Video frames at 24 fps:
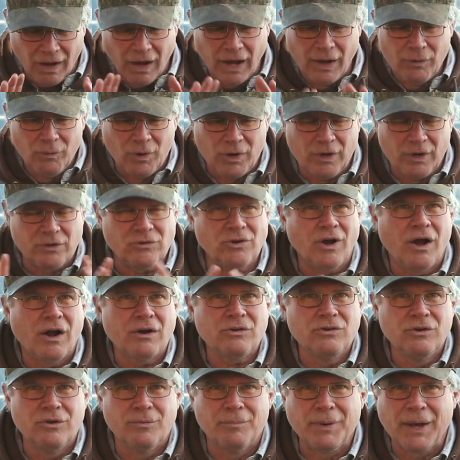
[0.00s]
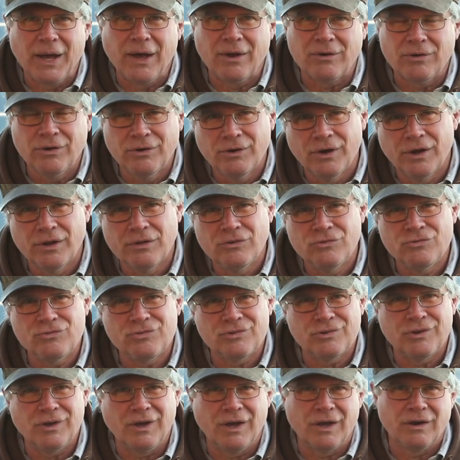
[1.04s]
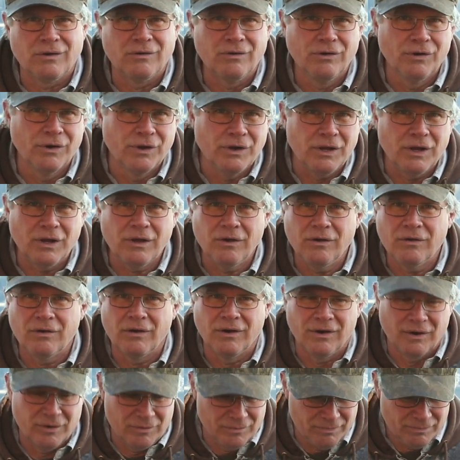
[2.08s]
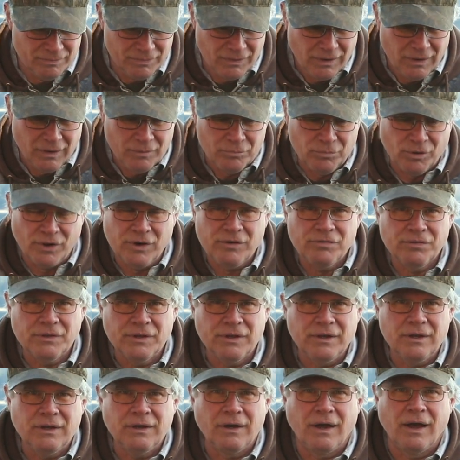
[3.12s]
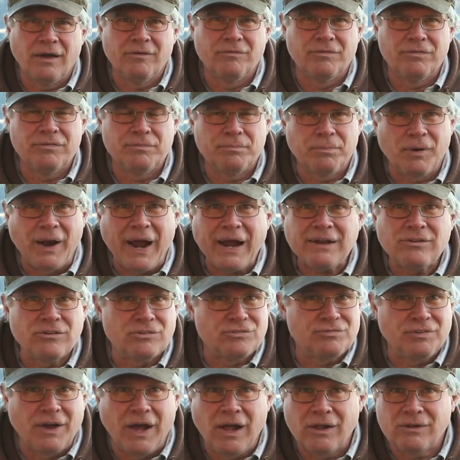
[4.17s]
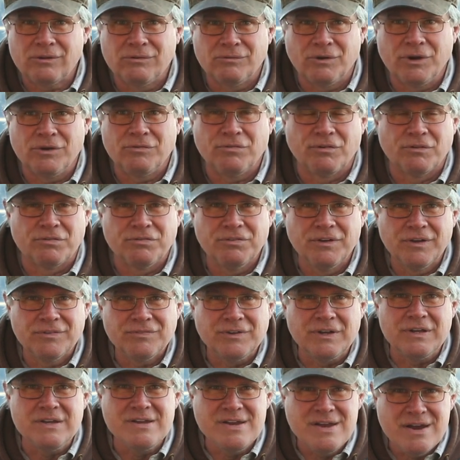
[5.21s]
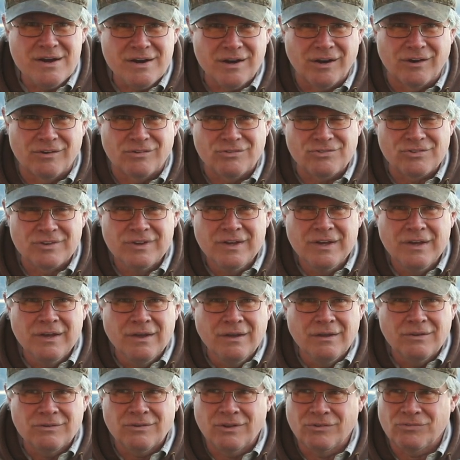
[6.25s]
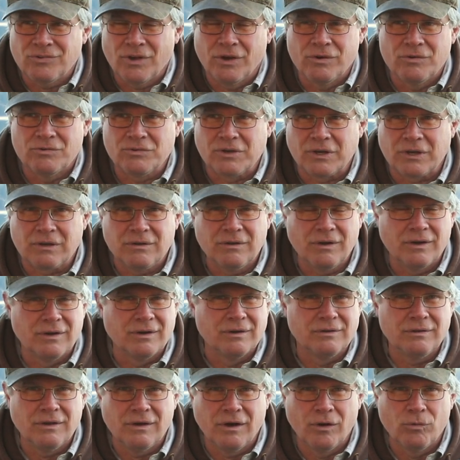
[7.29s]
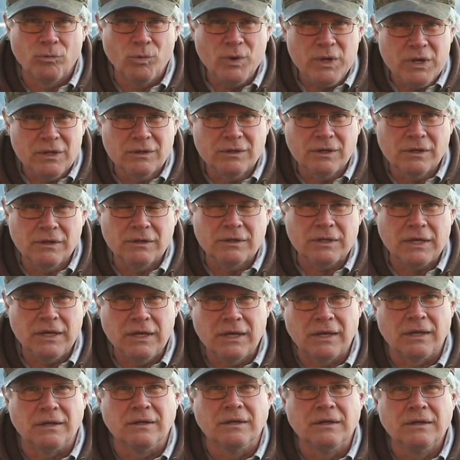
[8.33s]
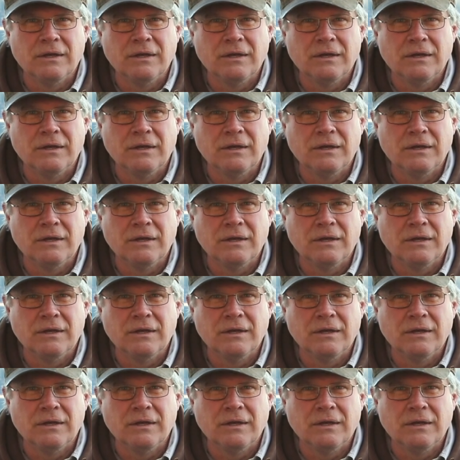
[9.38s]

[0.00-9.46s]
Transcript: I want to talk to you about hoods and hooding. Briefly, I've practiced falconry for 50 years, since I was a wee little kid.